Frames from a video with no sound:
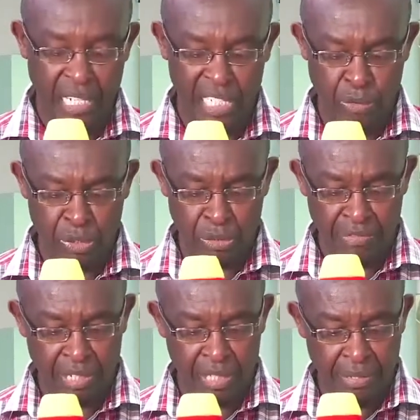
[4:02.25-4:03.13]
And I want to
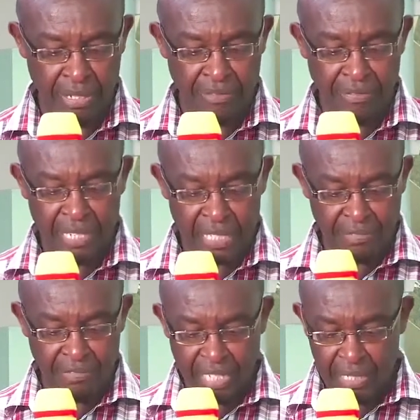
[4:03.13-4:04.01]
refer to the first
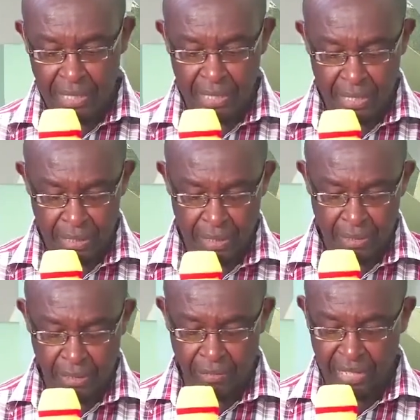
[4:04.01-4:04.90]
verse
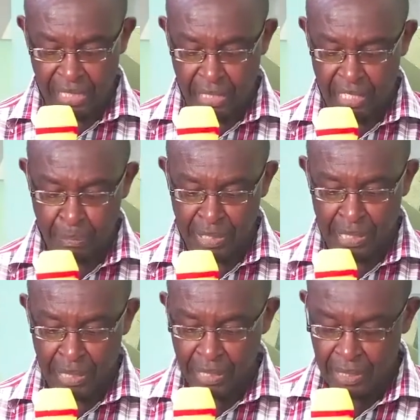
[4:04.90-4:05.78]
of that
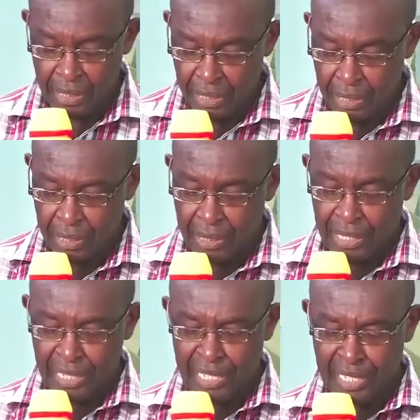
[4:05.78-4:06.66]
chapter,
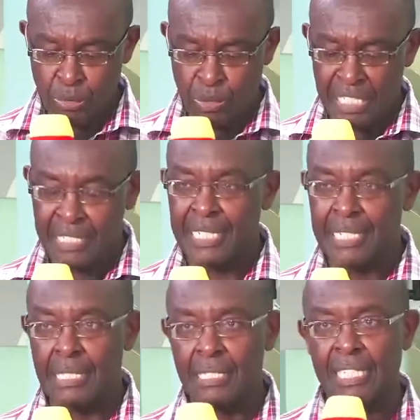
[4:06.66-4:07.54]
and which
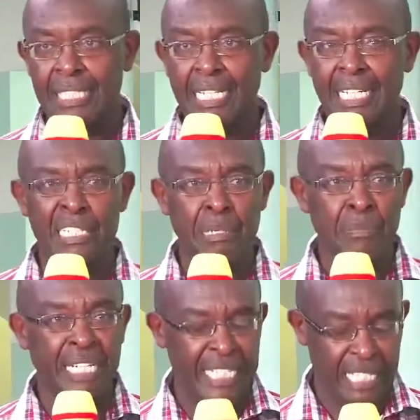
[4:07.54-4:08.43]
says that in the
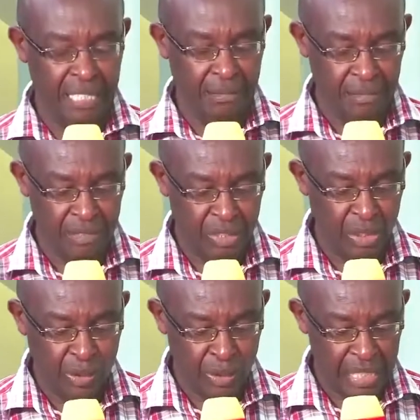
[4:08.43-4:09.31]
beginning,
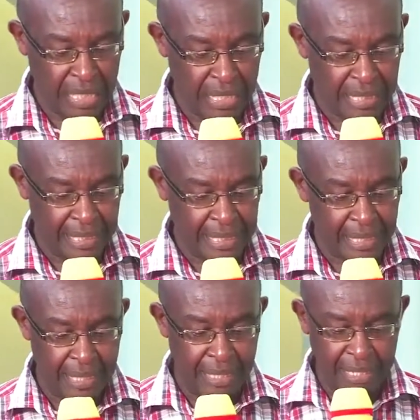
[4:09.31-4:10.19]
God
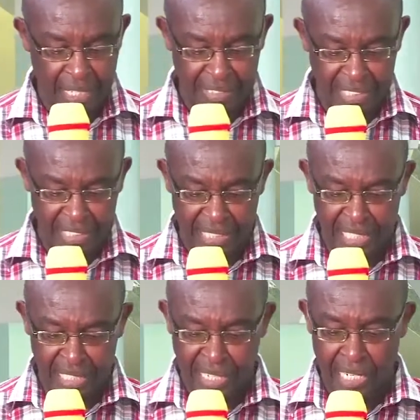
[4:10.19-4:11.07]
created the heavens
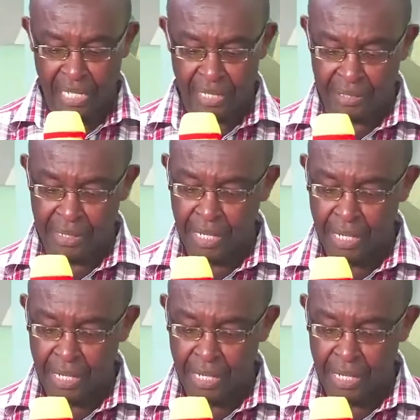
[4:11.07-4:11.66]
and the earth.